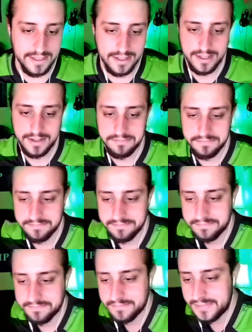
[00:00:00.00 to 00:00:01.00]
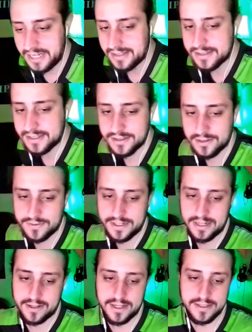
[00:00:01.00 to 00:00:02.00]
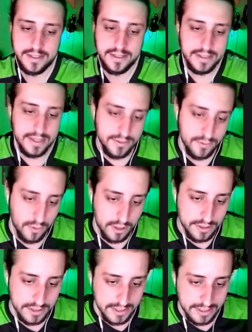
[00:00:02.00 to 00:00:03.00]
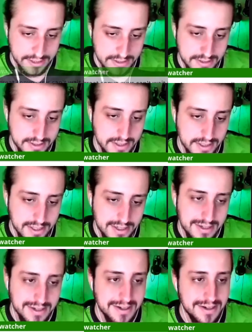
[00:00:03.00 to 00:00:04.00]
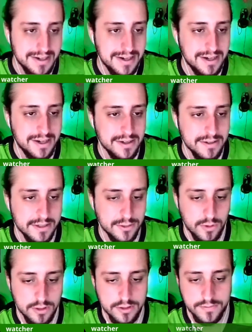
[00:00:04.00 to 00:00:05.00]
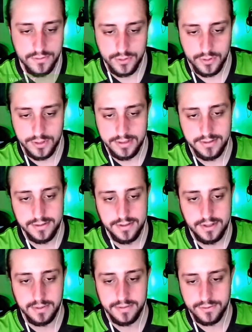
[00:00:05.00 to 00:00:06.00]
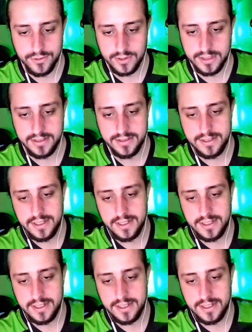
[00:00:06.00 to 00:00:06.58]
yeah, that's gonna do it for now, guys. Thanks for watching, guys. Thanks for watching, for joining, everybody for joining.